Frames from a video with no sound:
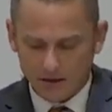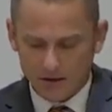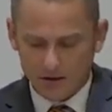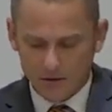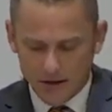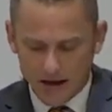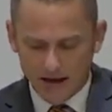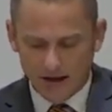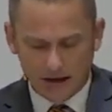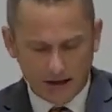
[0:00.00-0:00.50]

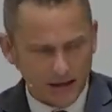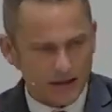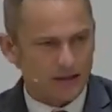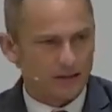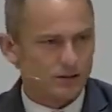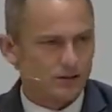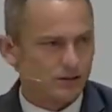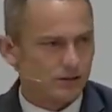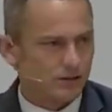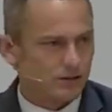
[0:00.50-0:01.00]
that
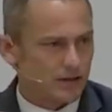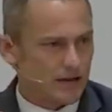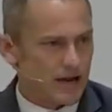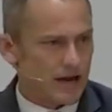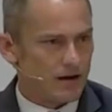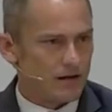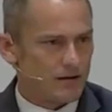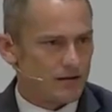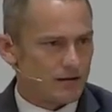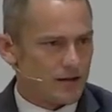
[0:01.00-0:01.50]
is,
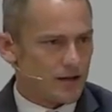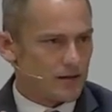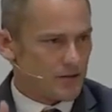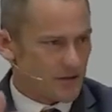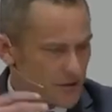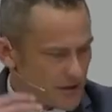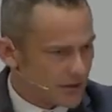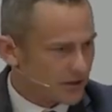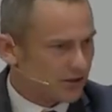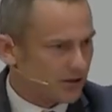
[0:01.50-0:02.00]
that
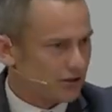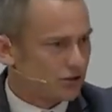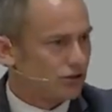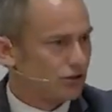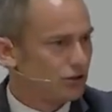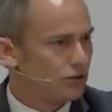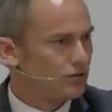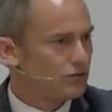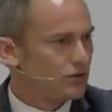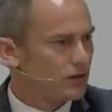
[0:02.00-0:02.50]
this is
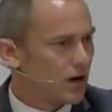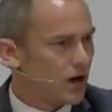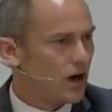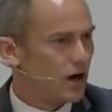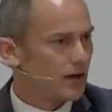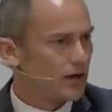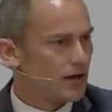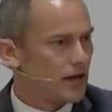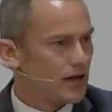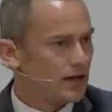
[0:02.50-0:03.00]
who
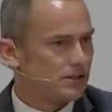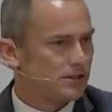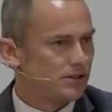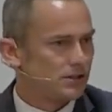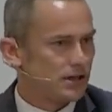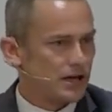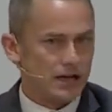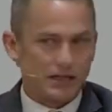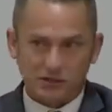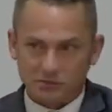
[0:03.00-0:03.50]
God
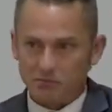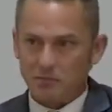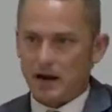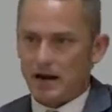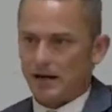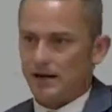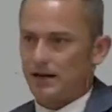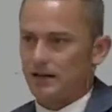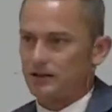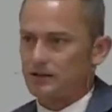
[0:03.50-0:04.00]
has
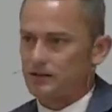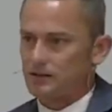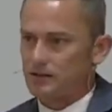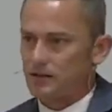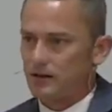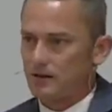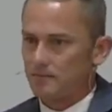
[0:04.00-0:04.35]
made us,